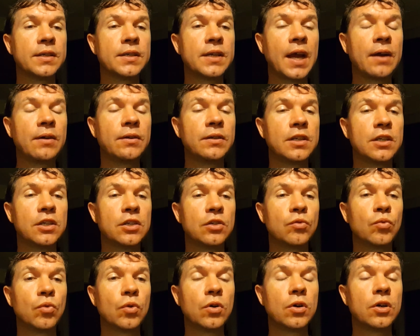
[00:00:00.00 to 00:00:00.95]
Terrence's
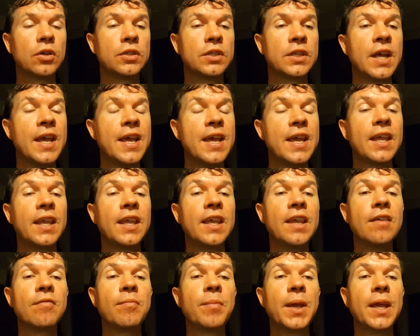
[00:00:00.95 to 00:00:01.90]
words,
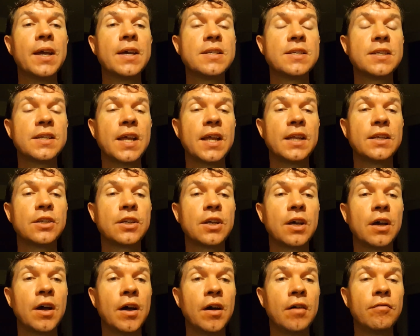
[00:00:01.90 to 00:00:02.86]
give me a sense
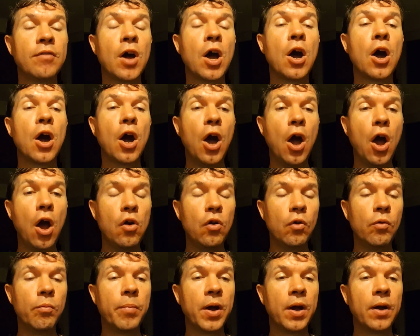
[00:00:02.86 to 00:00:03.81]
of
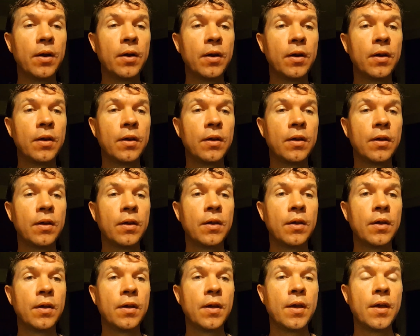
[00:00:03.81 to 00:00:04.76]
hope
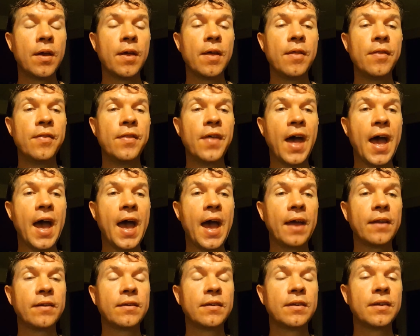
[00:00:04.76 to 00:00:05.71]

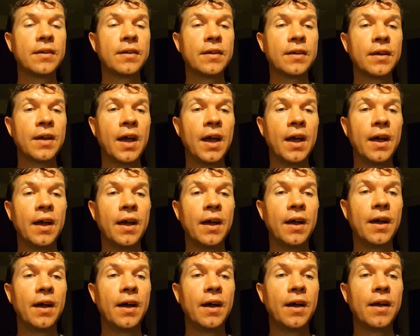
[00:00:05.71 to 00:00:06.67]
that
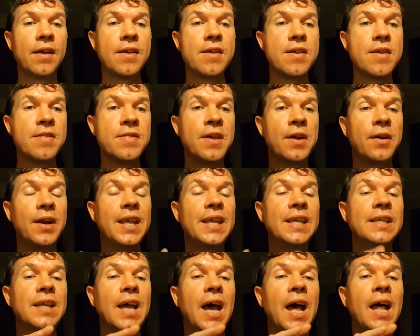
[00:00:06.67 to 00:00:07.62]
there
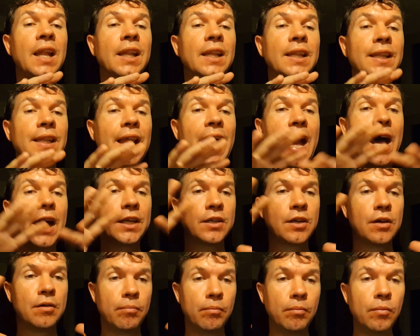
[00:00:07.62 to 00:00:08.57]
is a lot
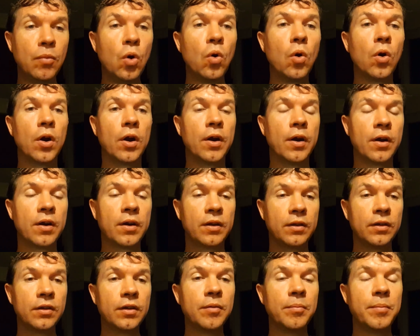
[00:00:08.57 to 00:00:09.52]
more
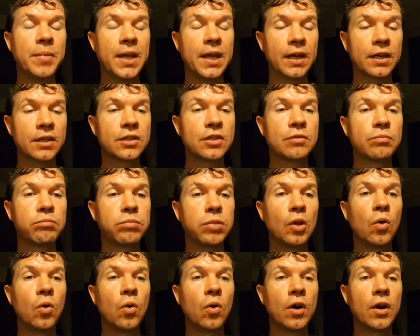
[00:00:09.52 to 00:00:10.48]
to be
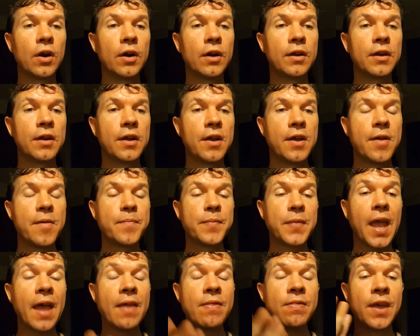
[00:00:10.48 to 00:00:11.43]
explored,
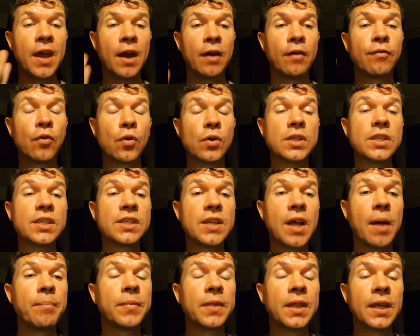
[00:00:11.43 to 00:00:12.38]
and therefore
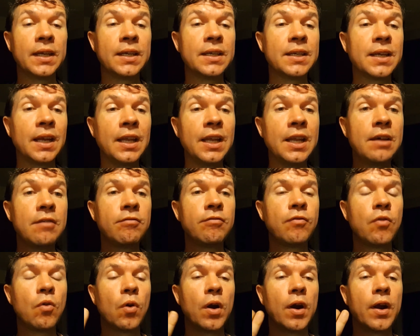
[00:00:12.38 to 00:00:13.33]
something to live
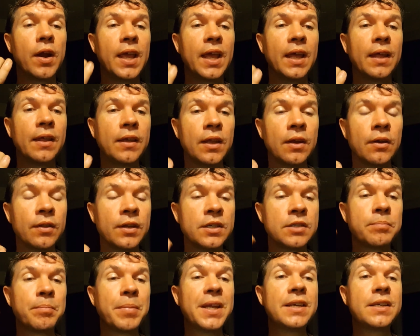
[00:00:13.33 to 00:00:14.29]
for.
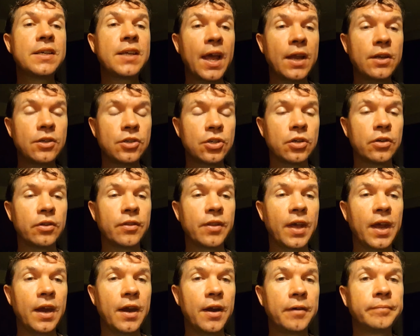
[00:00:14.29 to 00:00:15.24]
There's potential
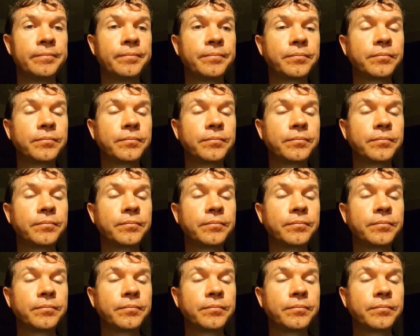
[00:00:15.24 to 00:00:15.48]
there.